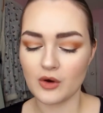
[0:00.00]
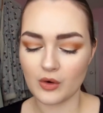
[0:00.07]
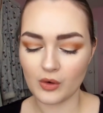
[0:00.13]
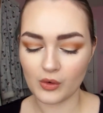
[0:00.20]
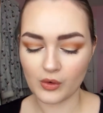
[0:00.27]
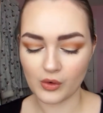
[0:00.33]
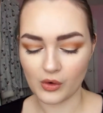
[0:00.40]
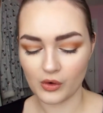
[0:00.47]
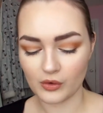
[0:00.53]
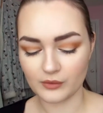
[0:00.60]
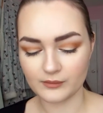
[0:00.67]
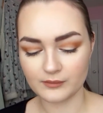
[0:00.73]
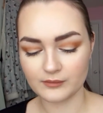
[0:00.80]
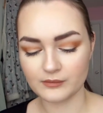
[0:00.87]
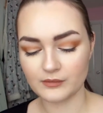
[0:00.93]
or
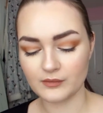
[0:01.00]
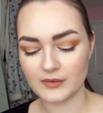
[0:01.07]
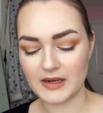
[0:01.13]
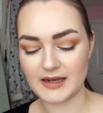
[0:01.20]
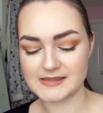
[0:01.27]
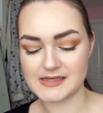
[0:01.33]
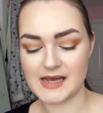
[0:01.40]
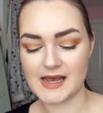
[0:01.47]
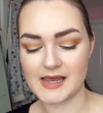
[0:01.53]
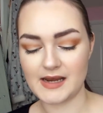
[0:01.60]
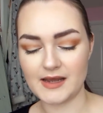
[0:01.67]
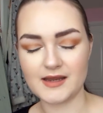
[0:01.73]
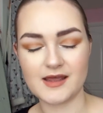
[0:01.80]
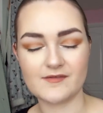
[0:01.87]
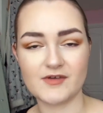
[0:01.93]
as a
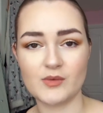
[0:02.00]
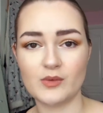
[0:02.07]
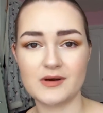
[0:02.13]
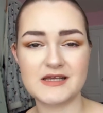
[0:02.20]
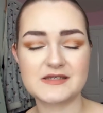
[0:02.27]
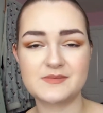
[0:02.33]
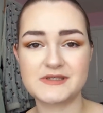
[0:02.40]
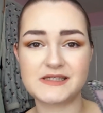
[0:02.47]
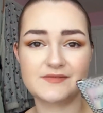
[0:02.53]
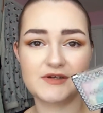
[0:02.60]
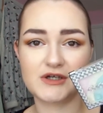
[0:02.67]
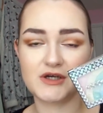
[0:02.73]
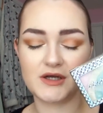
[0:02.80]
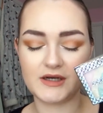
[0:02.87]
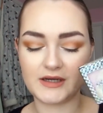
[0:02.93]
highlight if you want a
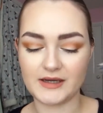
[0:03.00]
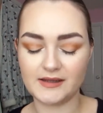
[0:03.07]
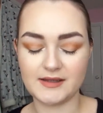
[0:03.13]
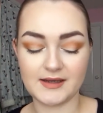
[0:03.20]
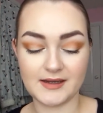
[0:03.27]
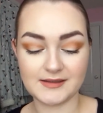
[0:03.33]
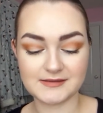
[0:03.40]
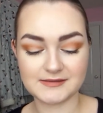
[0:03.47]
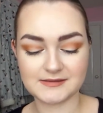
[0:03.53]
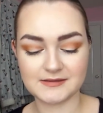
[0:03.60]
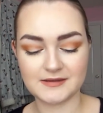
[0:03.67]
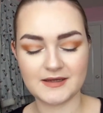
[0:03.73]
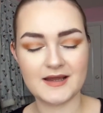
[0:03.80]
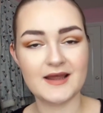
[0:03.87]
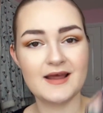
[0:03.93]
specific colour. I
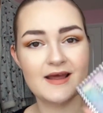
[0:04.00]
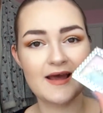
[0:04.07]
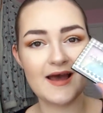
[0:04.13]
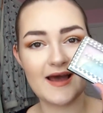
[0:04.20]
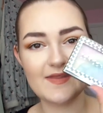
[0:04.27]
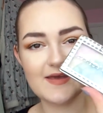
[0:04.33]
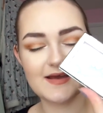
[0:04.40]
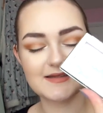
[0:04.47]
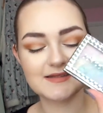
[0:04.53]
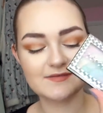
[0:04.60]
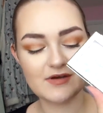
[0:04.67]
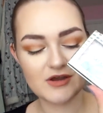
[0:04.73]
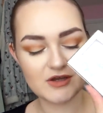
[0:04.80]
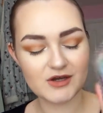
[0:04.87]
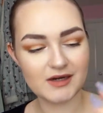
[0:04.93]
think it's a
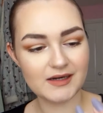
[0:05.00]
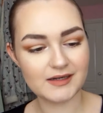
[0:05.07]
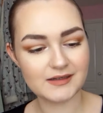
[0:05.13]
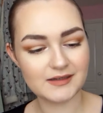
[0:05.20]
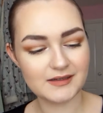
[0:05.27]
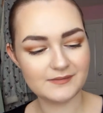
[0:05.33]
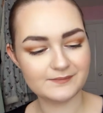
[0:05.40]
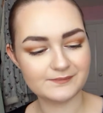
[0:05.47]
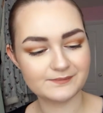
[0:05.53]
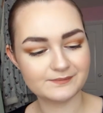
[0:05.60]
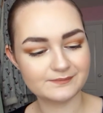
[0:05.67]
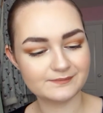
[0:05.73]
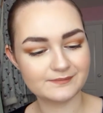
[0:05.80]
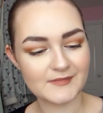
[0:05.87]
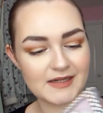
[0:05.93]
very good little
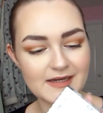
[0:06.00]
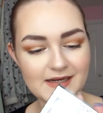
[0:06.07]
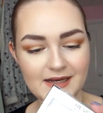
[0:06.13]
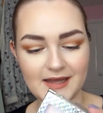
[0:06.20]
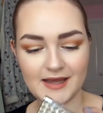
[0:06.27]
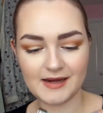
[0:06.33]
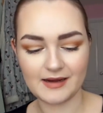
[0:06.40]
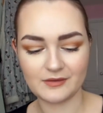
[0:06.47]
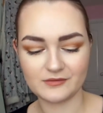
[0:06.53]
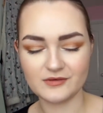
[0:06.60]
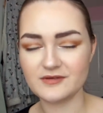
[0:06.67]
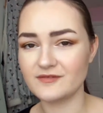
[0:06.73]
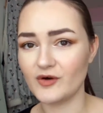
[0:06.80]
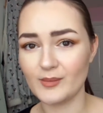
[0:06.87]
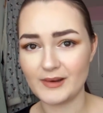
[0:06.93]
highlight. It was
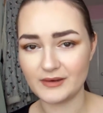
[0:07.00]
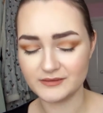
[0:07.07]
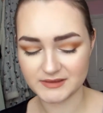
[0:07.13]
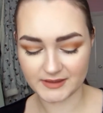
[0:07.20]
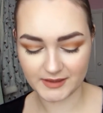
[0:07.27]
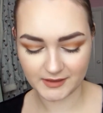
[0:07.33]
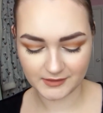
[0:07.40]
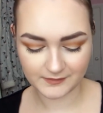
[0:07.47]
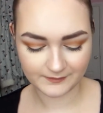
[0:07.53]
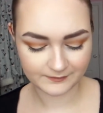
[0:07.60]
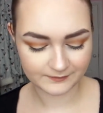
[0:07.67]
only £4, I think.